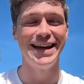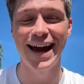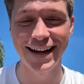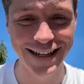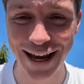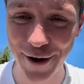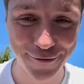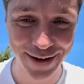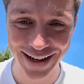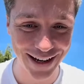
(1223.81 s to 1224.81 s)
actually off
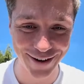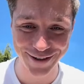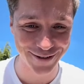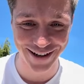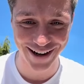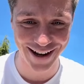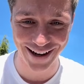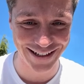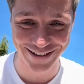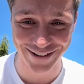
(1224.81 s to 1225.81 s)
my knee or something.
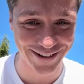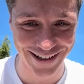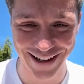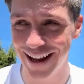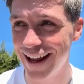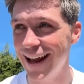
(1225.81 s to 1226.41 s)
I'm joking.